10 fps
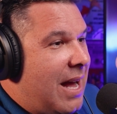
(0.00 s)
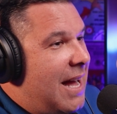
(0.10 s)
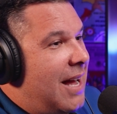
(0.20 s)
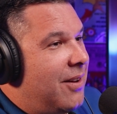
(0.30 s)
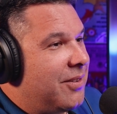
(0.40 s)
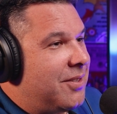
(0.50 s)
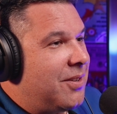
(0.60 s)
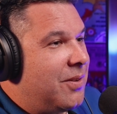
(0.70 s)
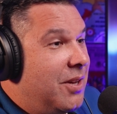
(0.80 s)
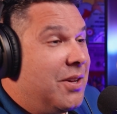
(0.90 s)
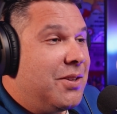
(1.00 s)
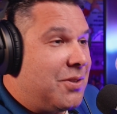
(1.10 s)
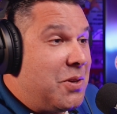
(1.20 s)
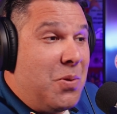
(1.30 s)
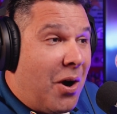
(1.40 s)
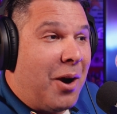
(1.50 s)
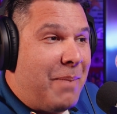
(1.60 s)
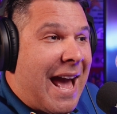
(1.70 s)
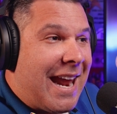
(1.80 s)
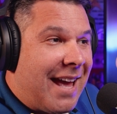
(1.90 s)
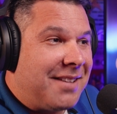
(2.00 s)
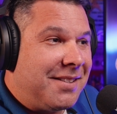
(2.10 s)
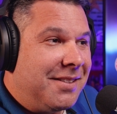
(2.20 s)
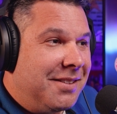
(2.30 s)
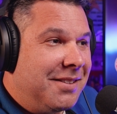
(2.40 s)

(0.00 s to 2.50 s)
wow. So you are a badass.